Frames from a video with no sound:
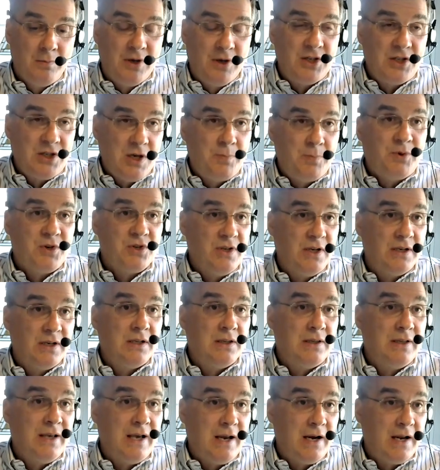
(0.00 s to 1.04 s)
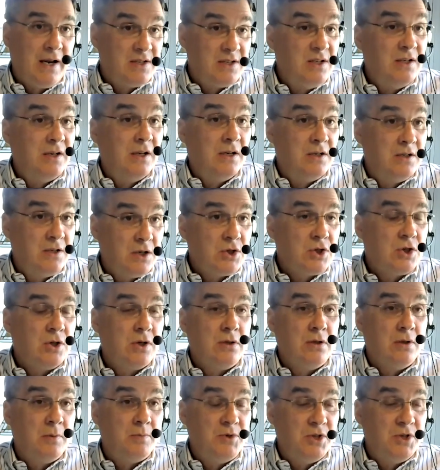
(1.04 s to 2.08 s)
she presented that as an
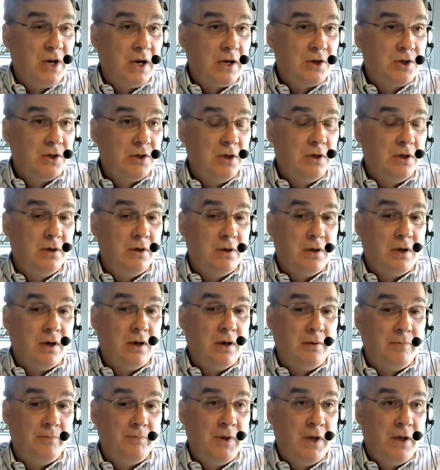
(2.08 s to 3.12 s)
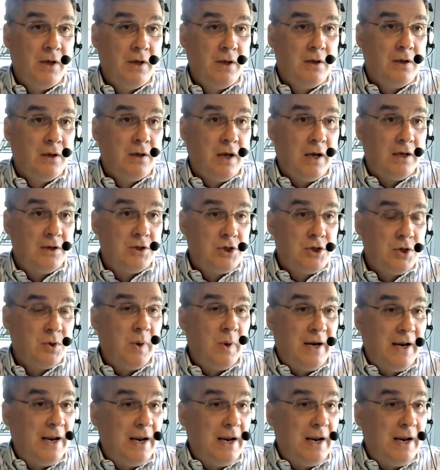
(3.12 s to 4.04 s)
additional objection to it,